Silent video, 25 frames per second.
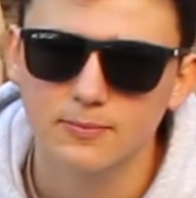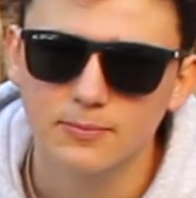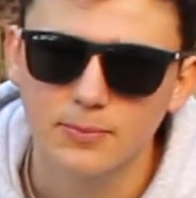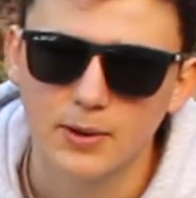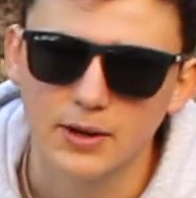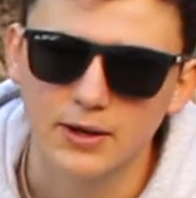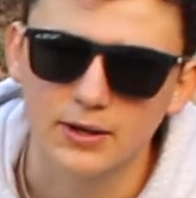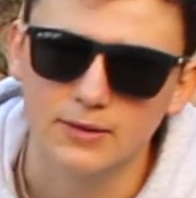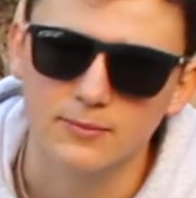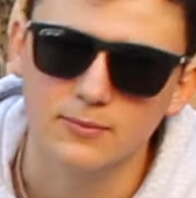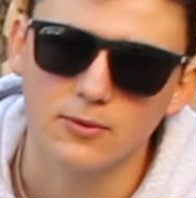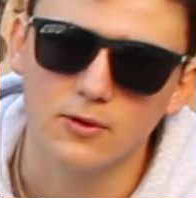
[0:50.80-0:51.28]

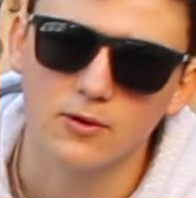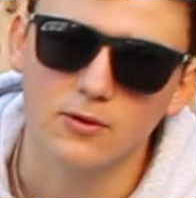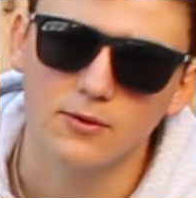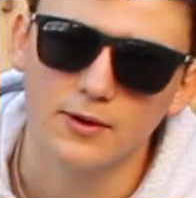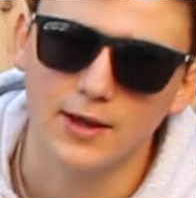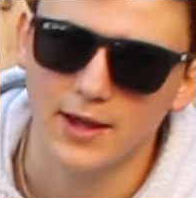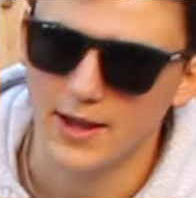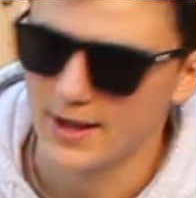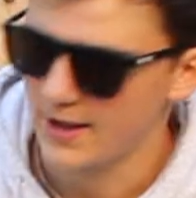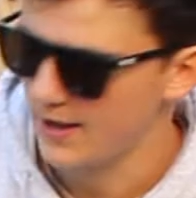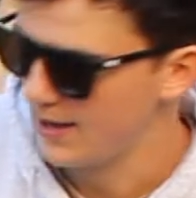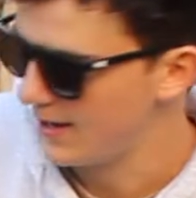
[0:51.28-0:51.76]
putting mold
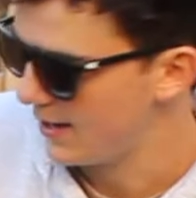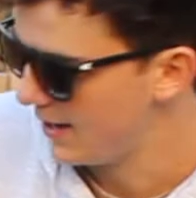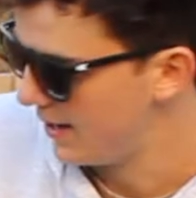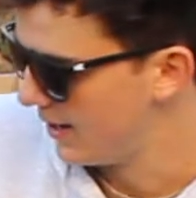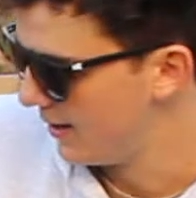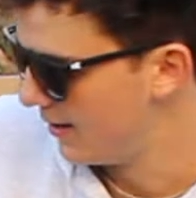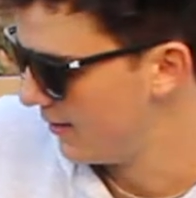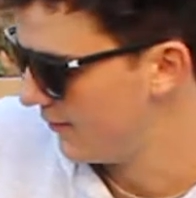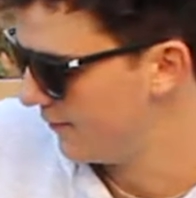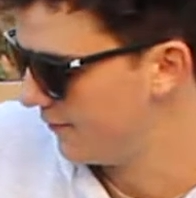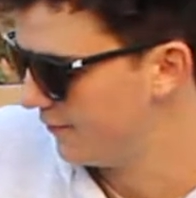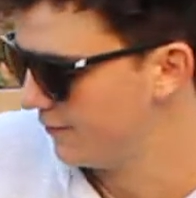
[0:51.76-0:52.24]
I
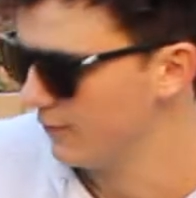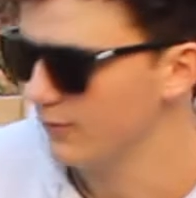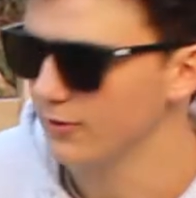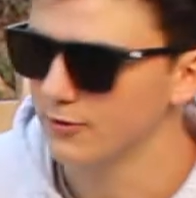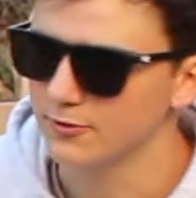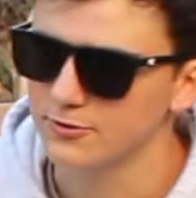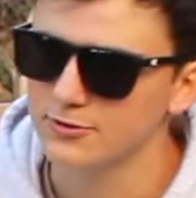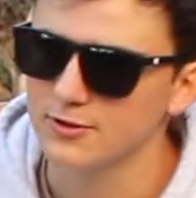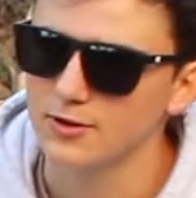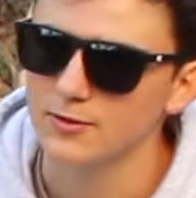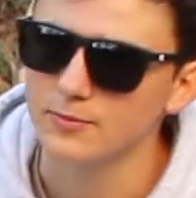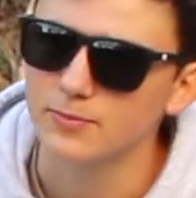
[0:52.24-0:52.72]
have,
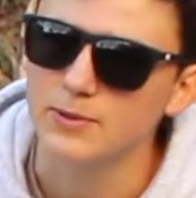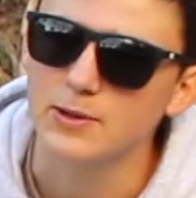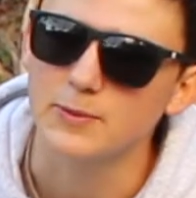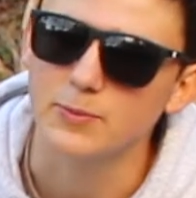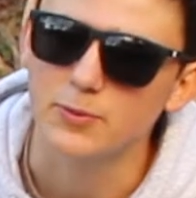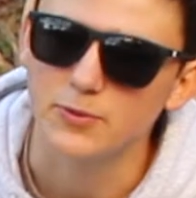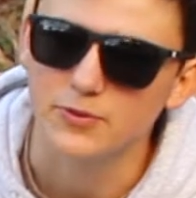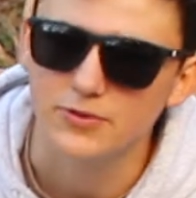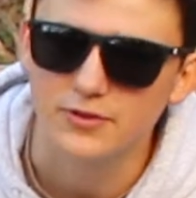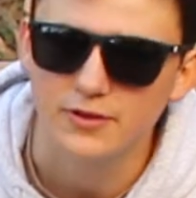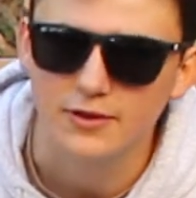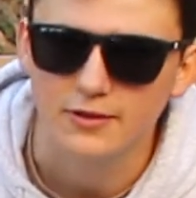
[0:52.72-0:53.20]
well, some
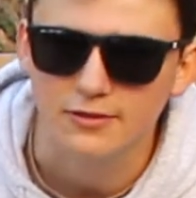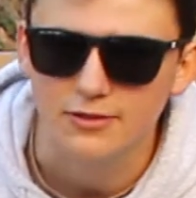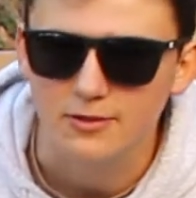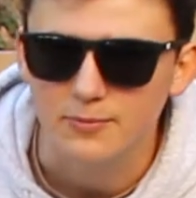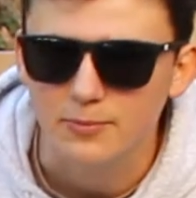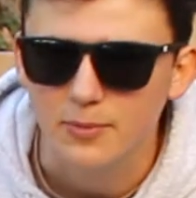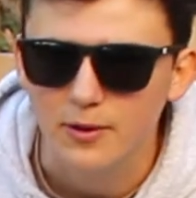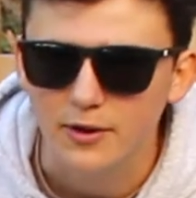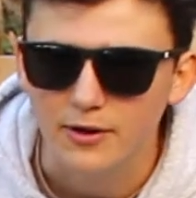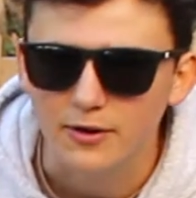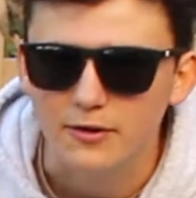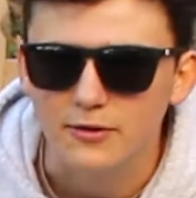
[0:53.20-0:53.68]
people say it's a
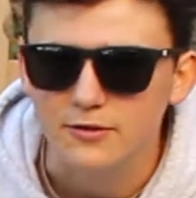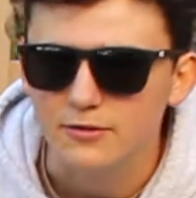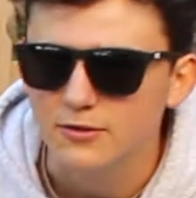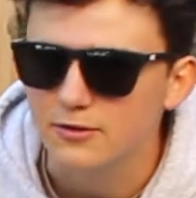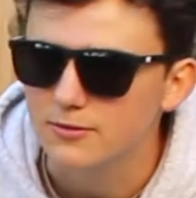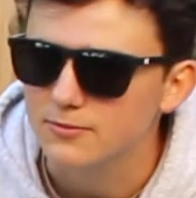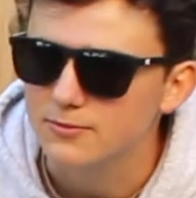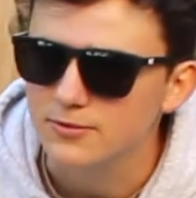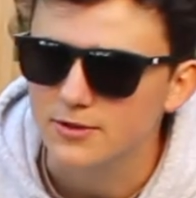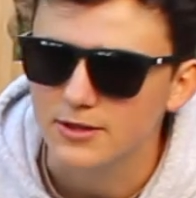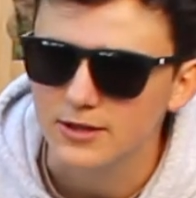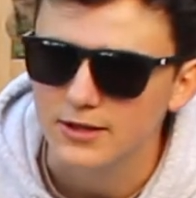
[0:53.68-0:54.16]
putter,
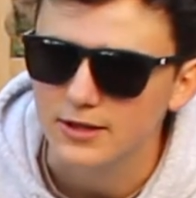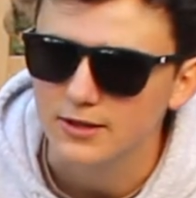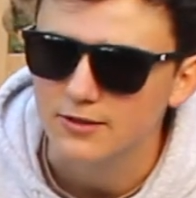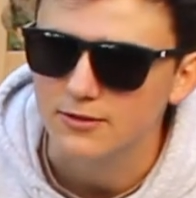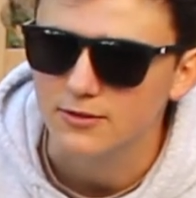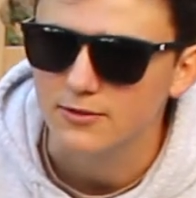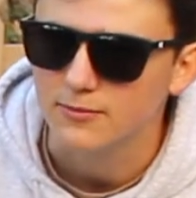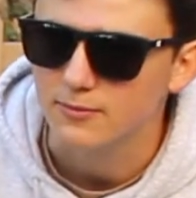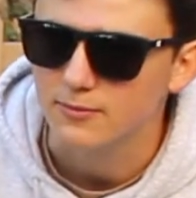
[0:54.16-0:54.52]
some say it's a